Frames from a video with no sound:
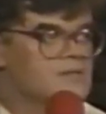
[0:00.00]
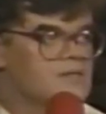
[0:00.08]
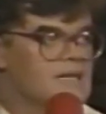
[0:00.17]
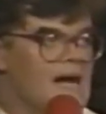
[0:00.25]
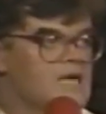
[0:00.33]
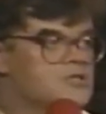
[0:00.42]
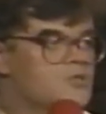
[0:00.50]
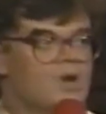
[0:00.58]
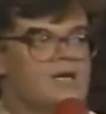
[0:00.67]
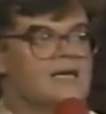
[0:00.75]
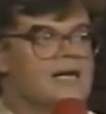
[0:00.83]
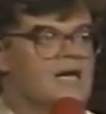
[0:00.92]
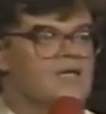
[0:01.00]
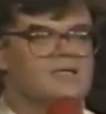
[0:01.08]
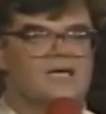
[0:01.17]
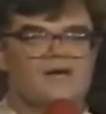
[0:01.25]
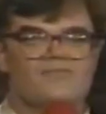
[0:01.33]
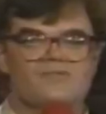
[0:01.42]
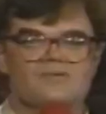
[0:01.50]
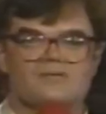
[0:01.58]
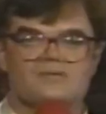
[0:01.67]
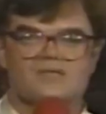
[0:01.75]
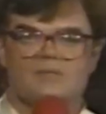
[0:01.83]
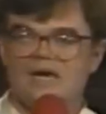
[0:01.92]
the last one they had left.